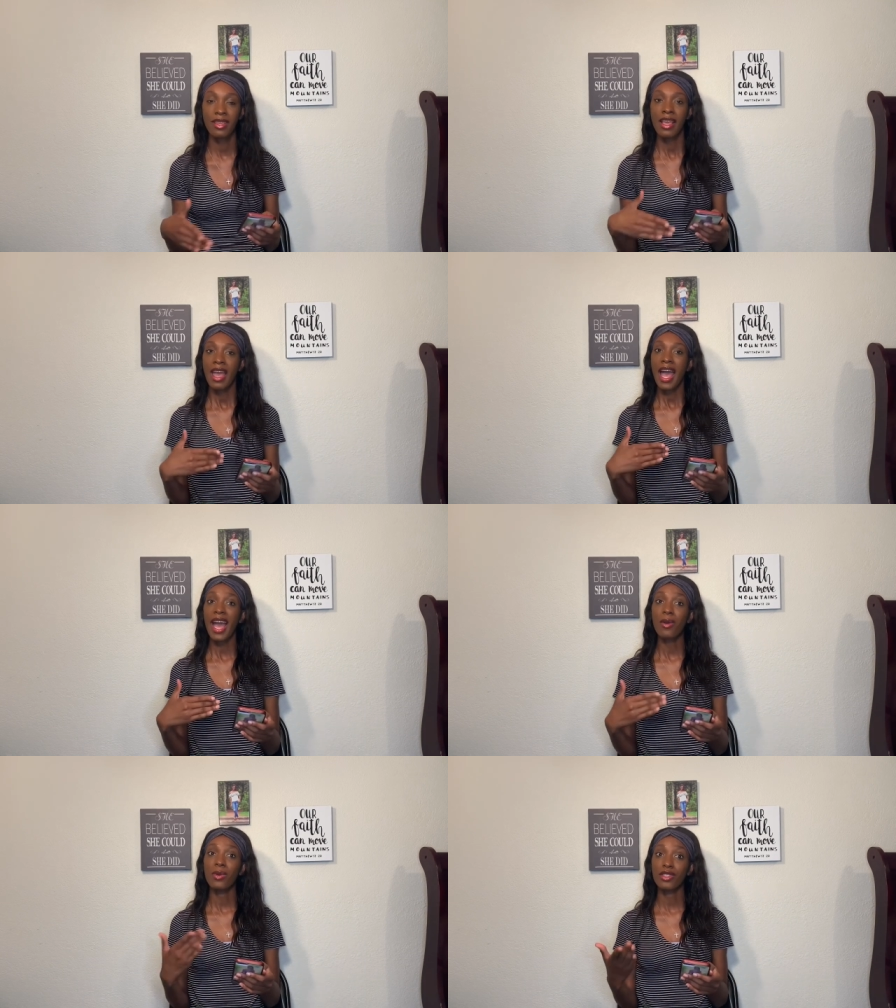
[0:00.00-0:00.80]
I
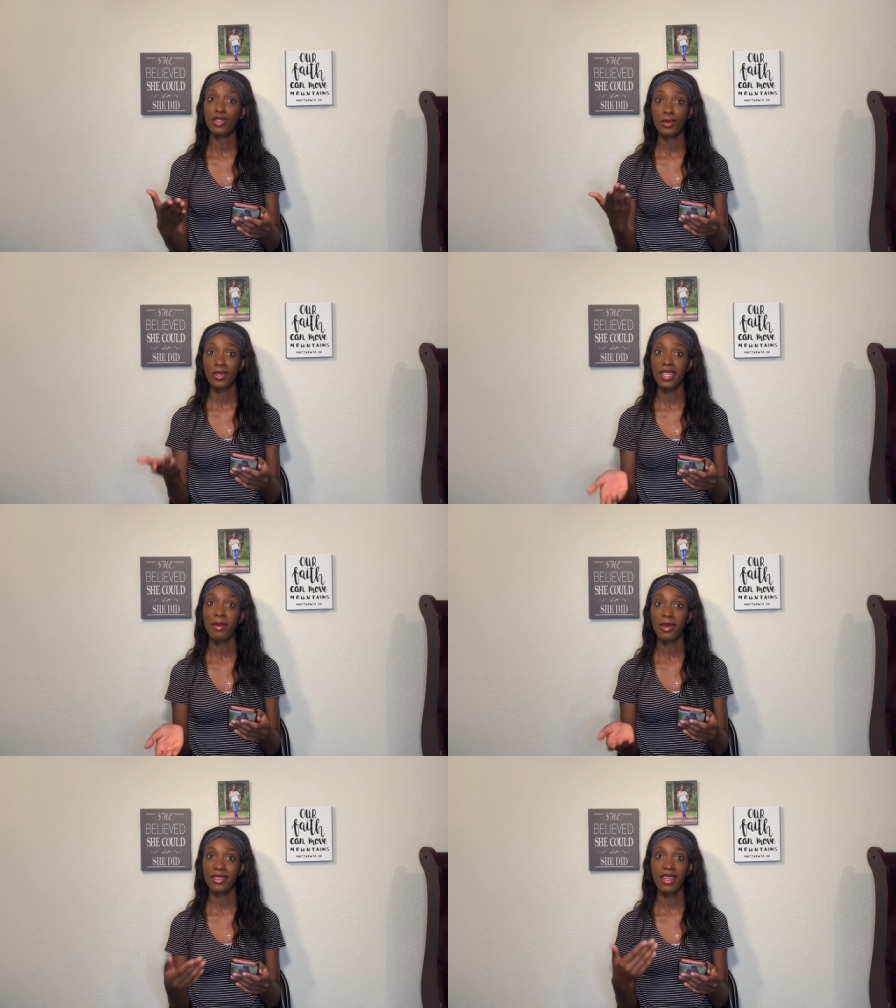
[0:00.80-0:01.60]
was so sick
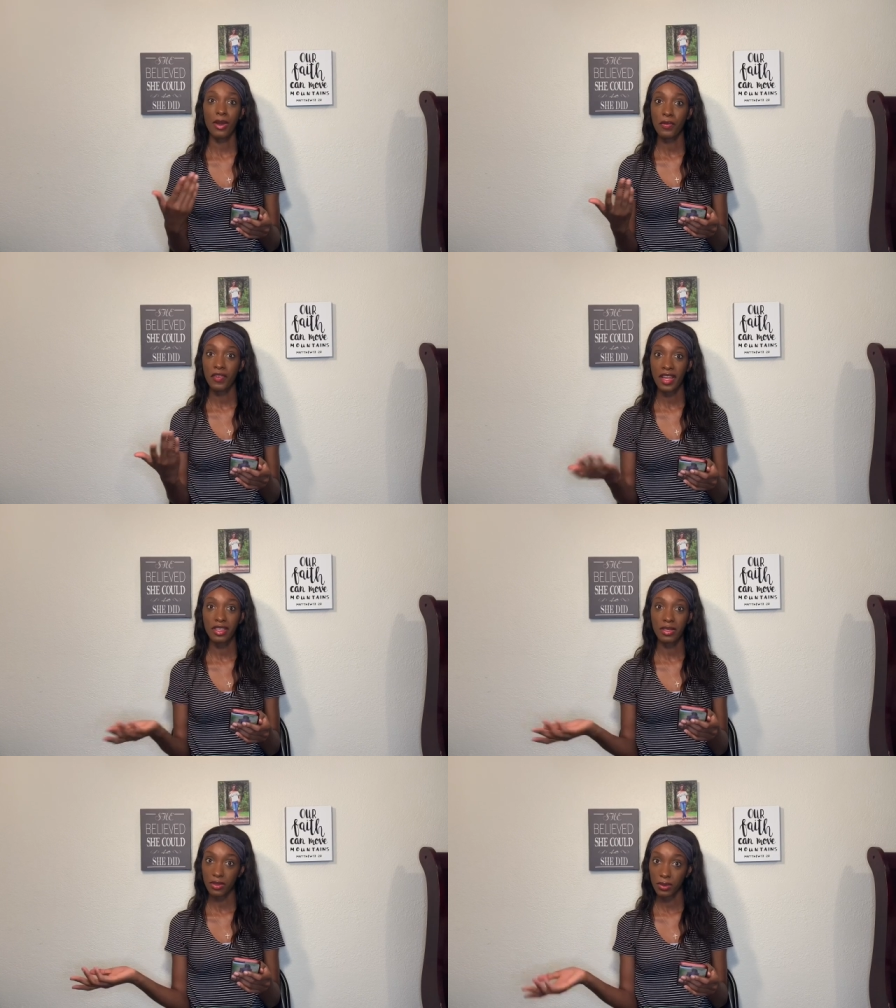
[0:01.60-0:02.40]
because I overate
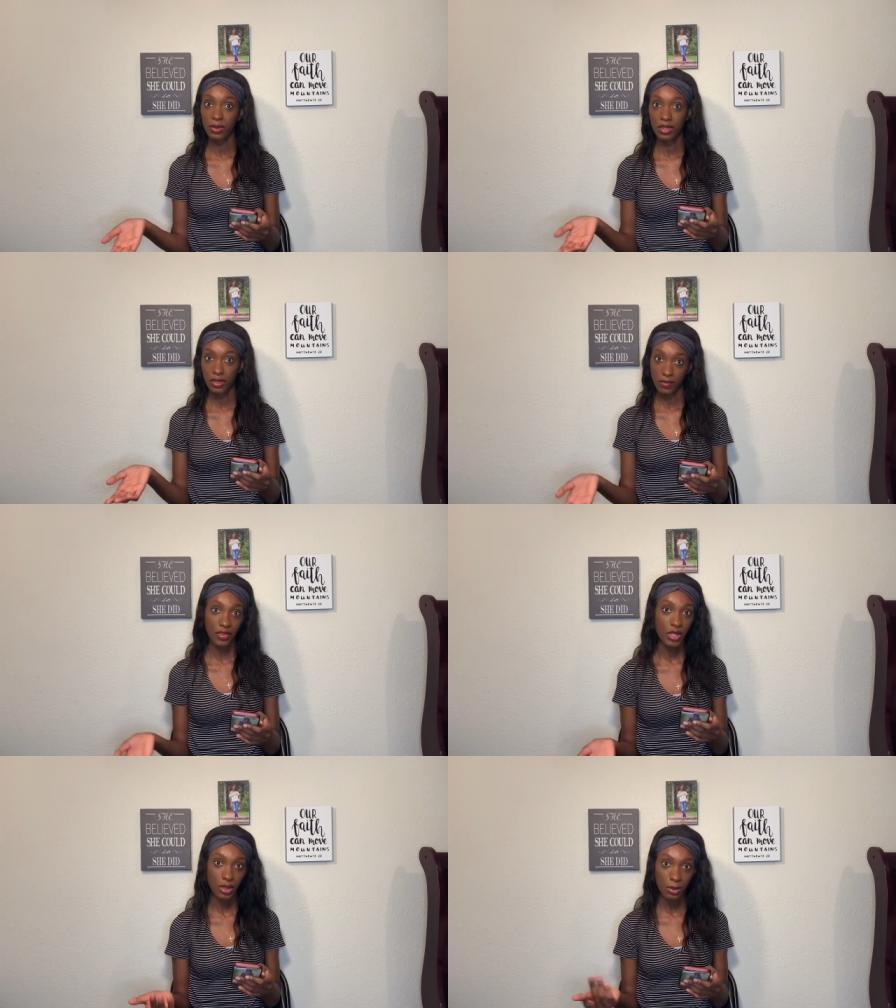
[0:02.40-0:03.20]
those
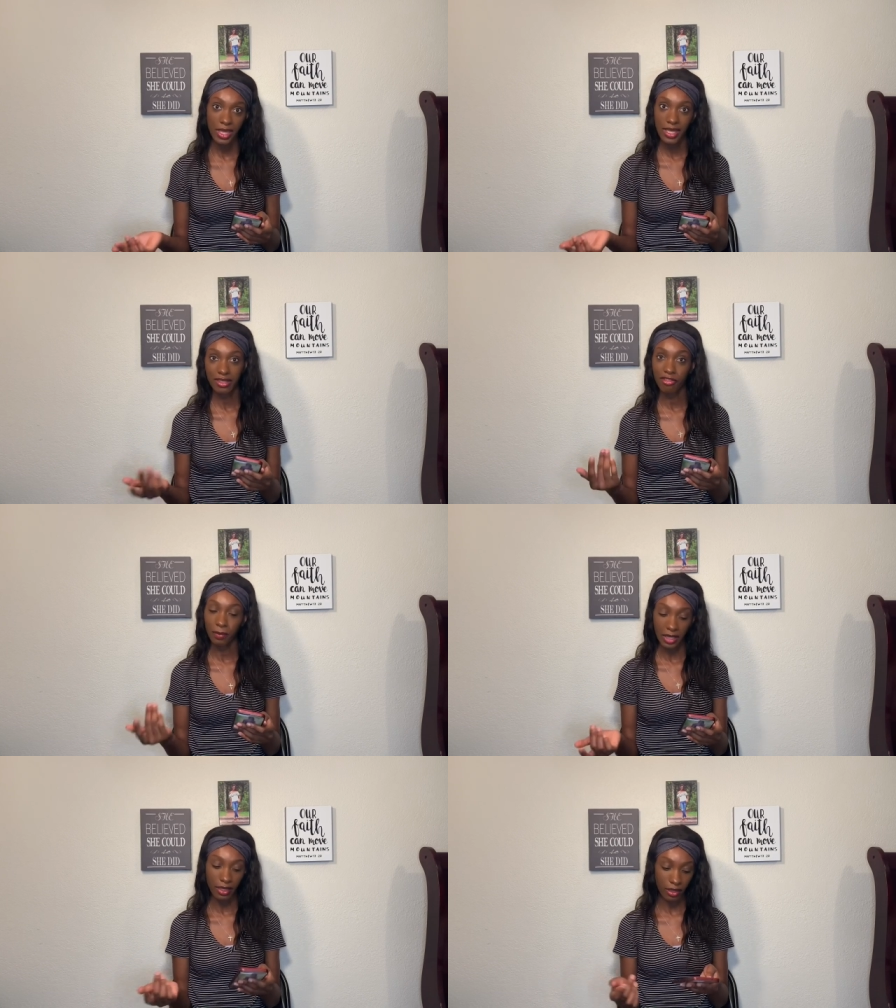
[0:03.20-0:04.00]
first 2 days of
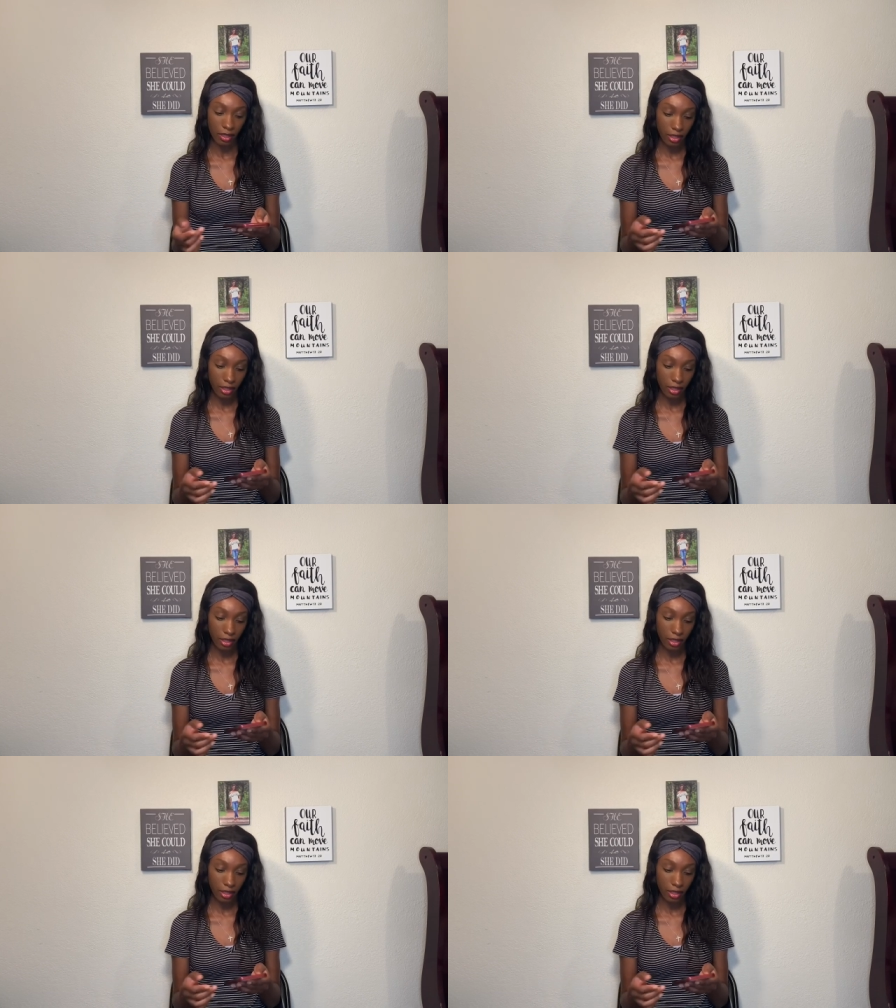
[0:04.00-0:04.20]
being there.